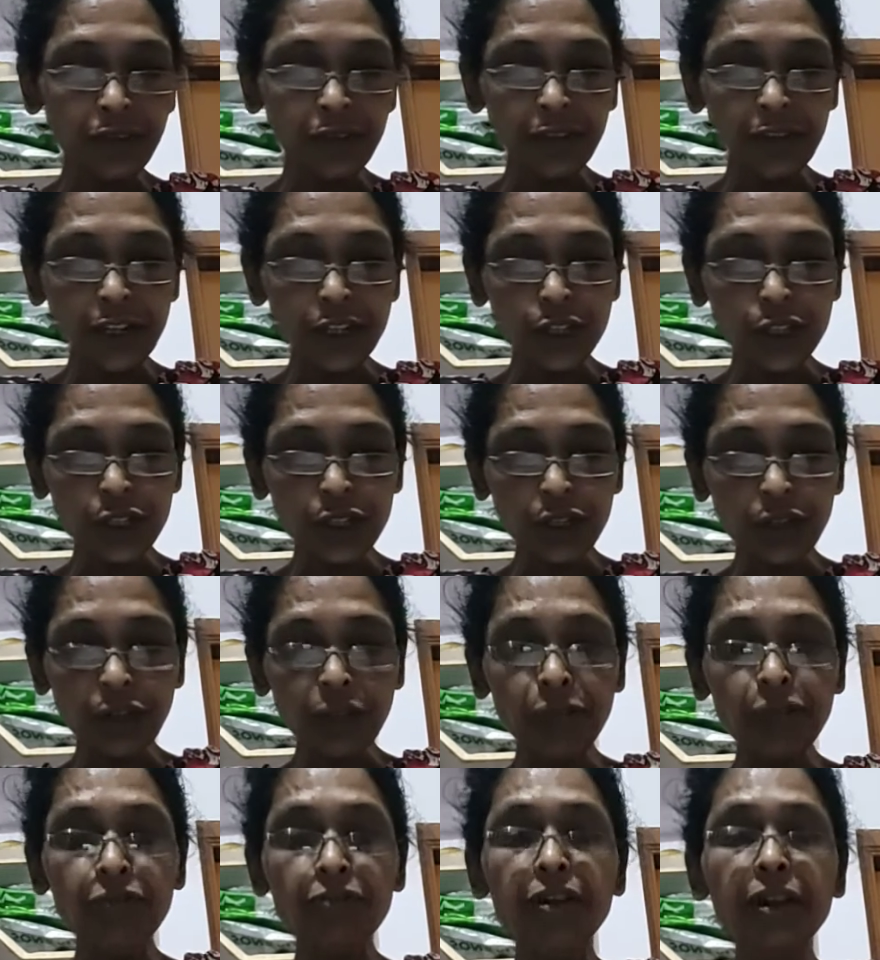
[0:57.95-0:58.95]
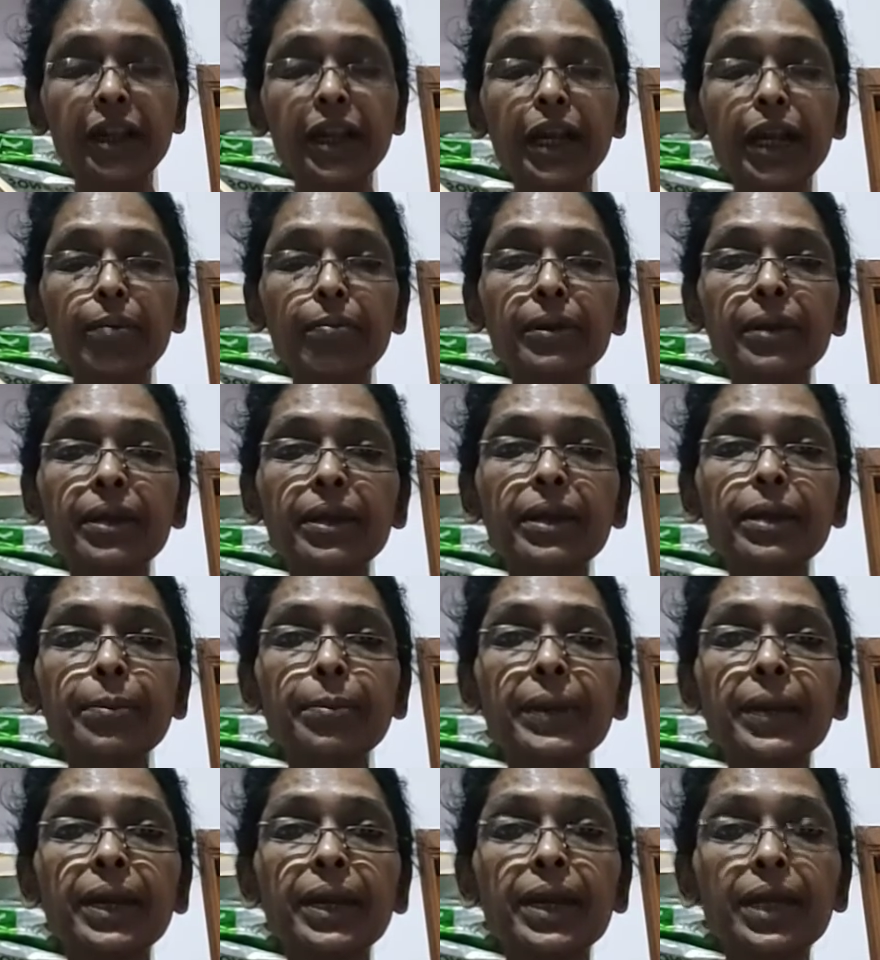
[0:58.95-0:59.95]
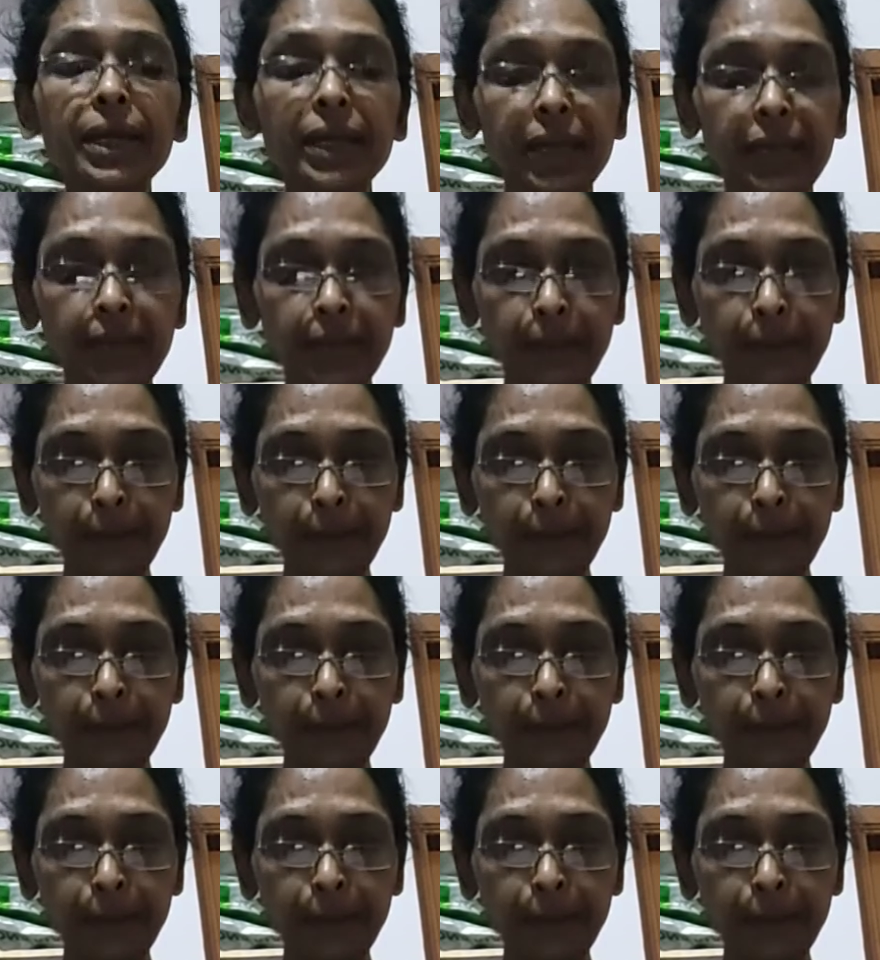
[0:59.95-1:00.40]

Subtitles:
feature of vocabulary building,